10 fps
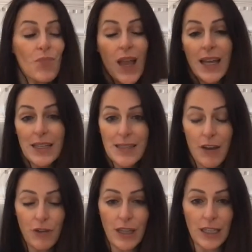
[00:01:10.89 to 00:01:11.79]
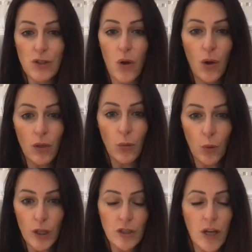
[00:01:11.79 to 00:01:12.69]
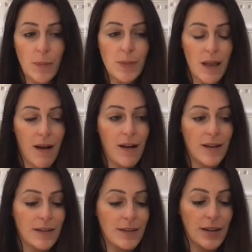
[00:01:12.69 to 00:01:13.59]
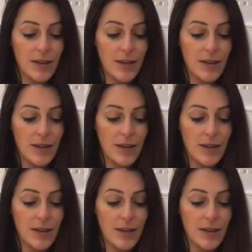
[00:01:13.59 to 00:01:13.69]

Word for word: And it's everything. It's all the workshops on